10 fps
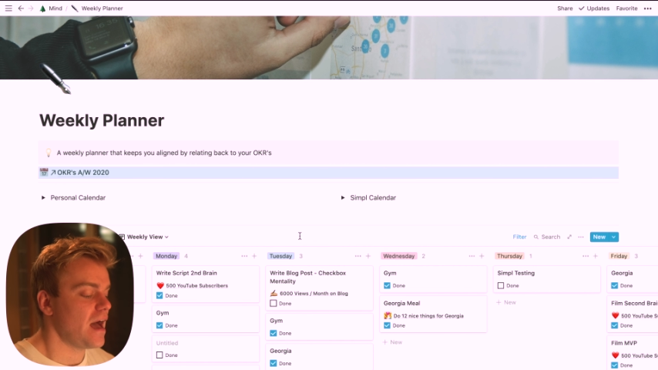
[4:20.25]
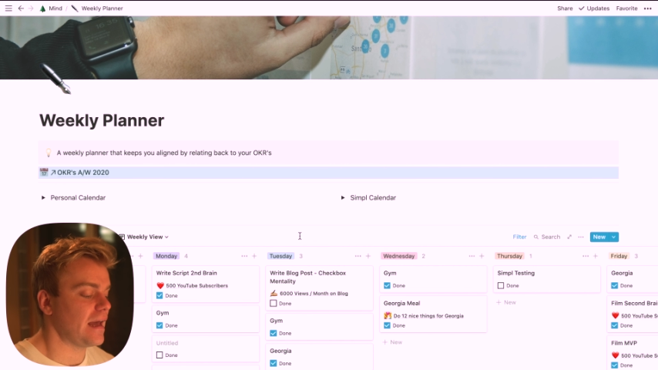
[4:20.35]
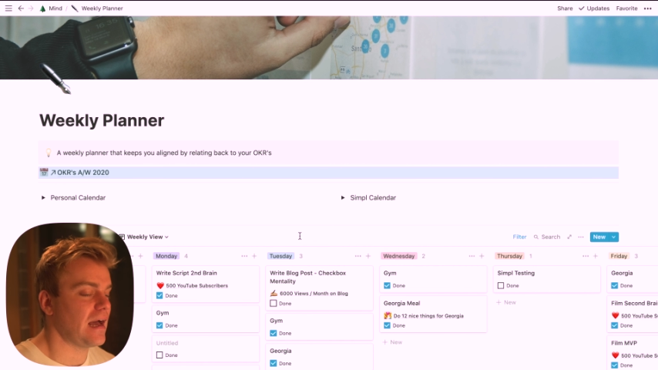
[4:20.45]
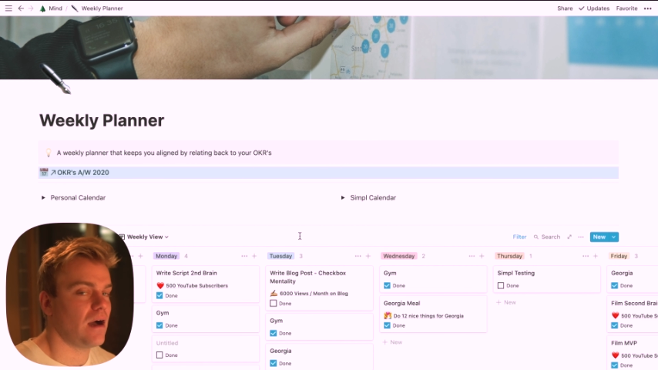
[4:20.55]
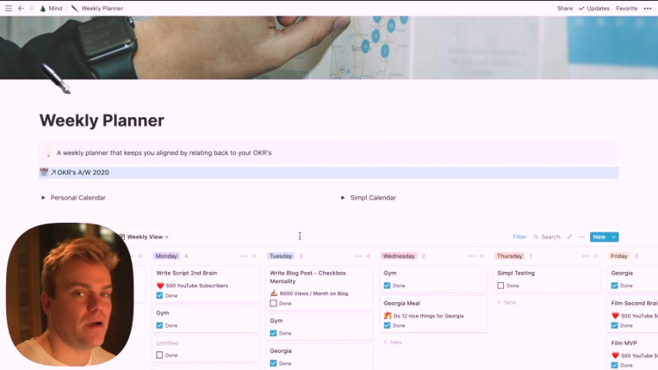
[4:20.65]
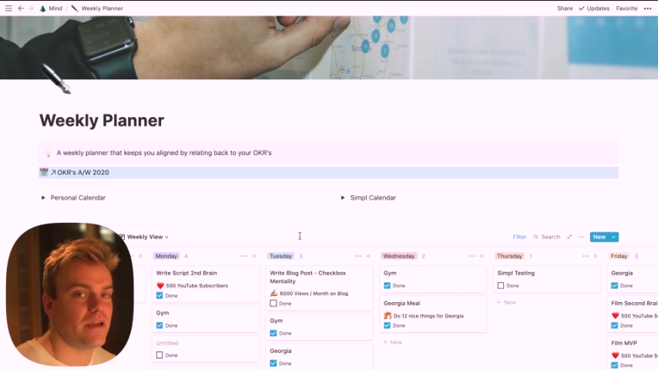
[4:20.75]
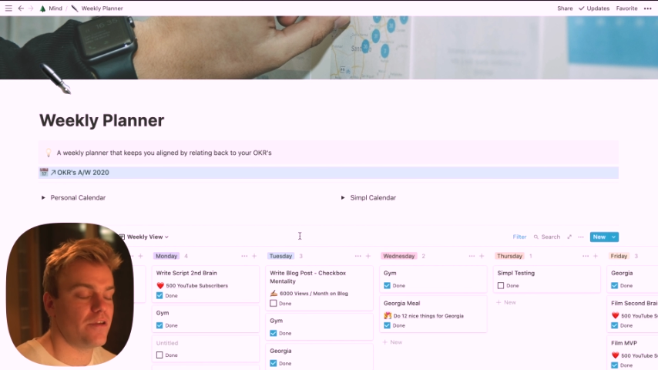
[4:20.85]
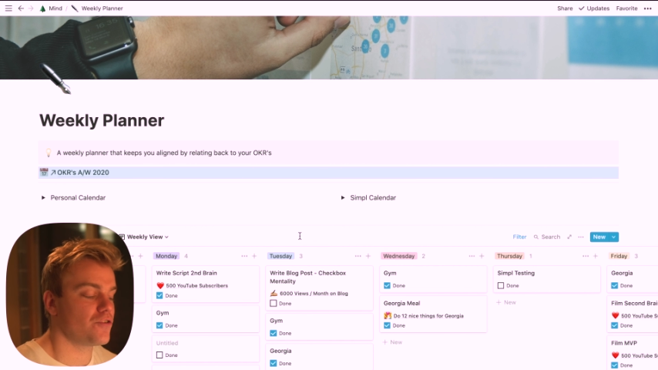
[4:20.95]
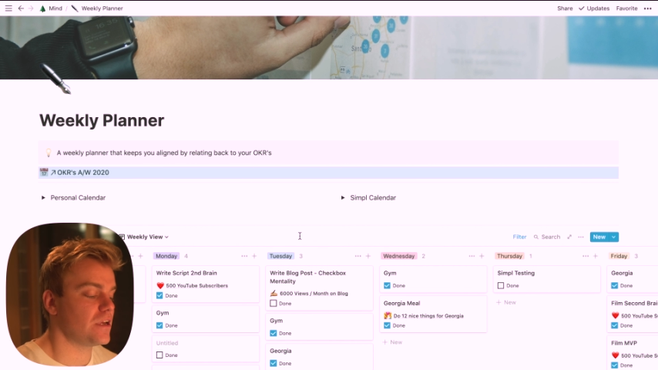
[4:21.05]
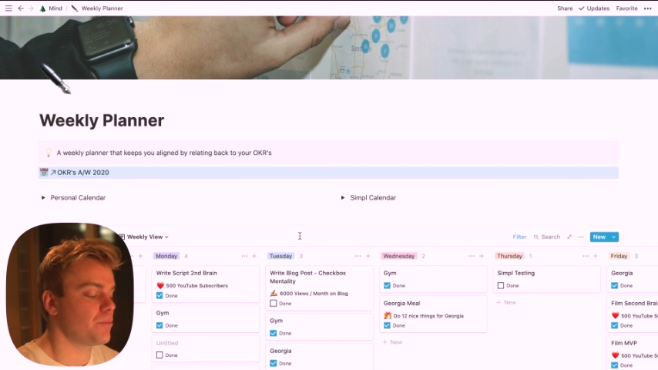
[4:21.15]
And how I
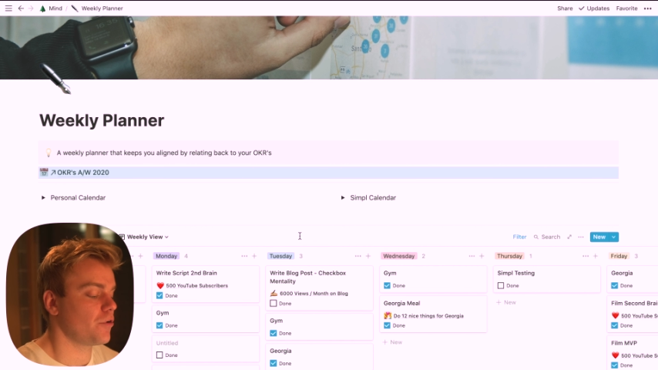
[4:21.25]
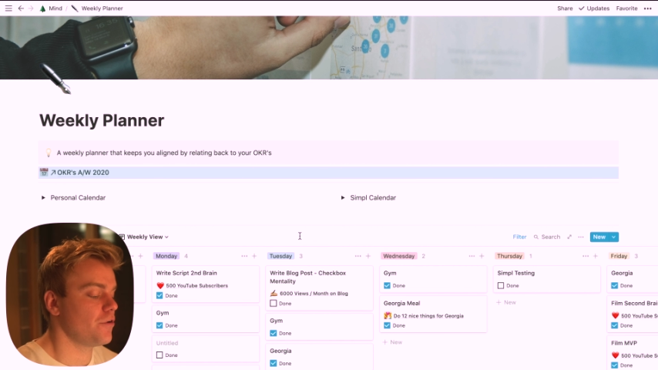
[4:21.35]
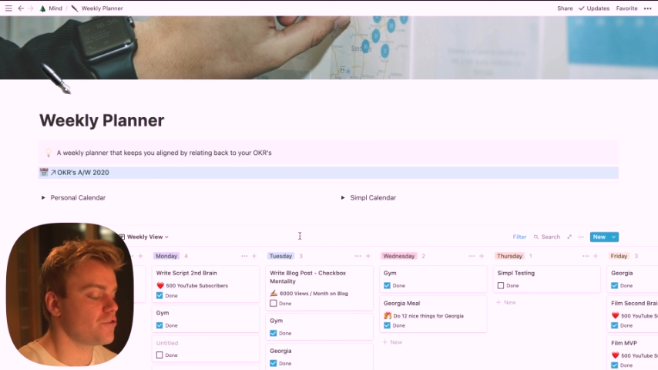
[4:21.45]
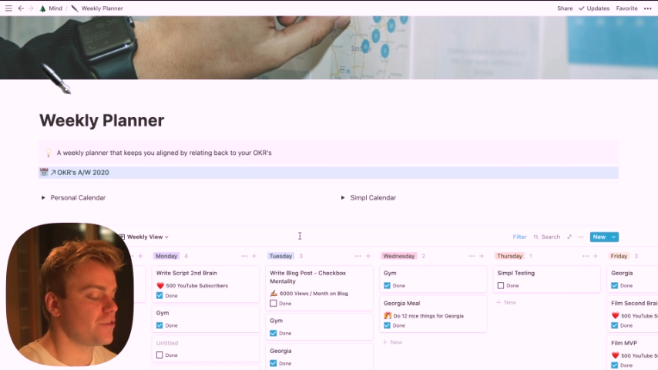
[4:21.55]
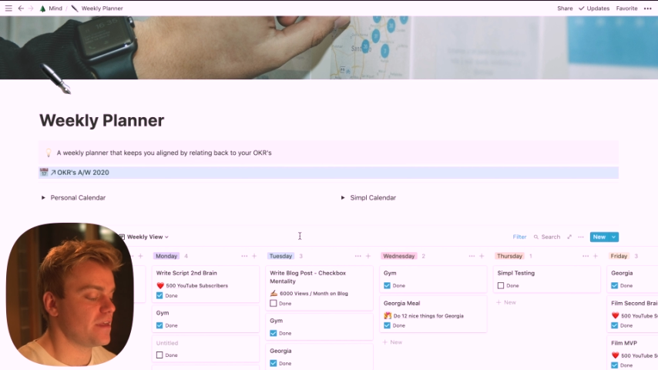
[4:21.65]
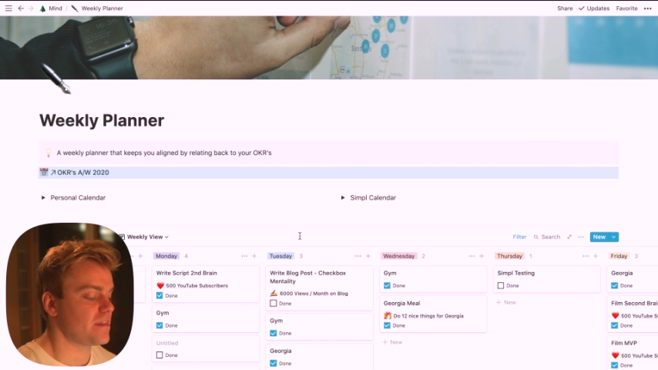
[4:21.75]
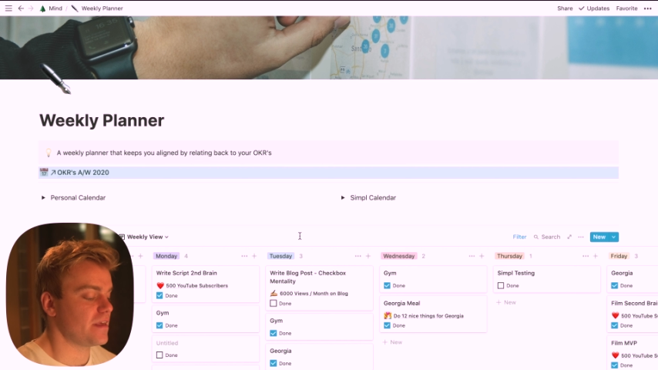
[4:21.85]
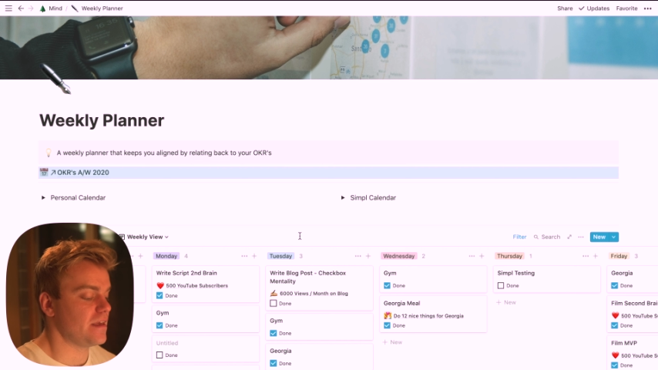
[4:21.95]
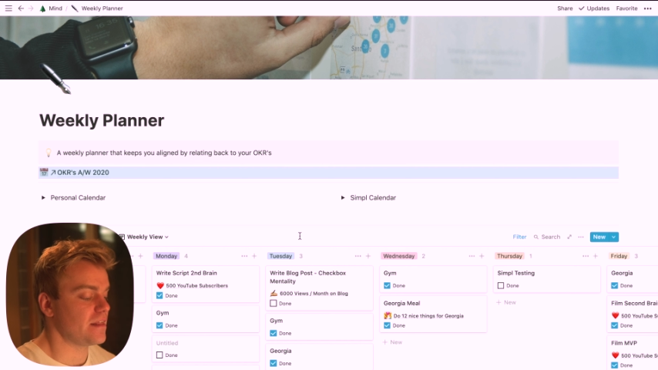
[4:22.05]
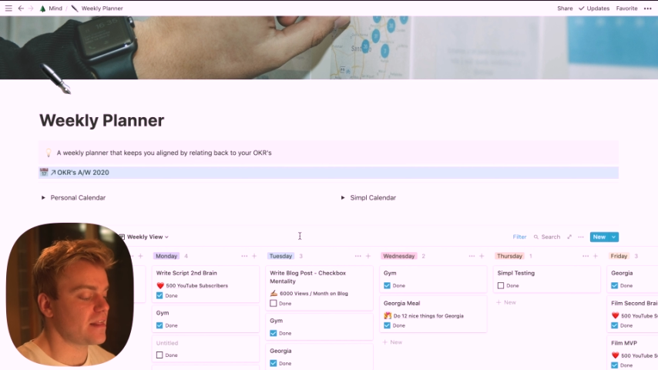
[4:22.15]
usually approach this
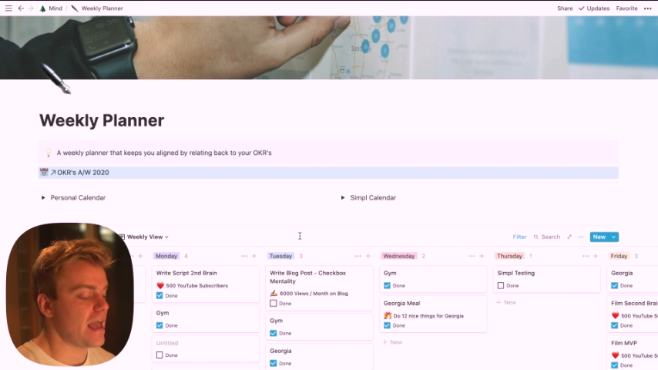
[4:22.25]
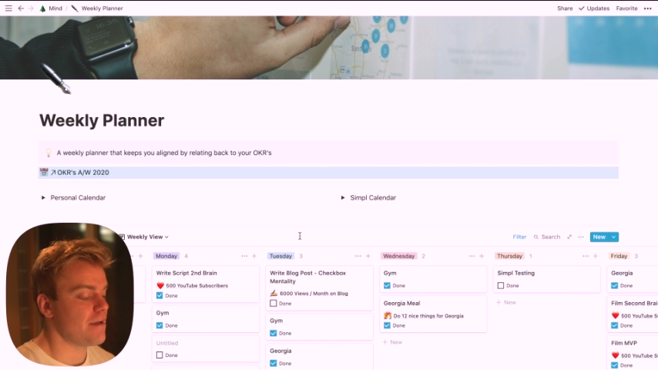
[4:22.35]
is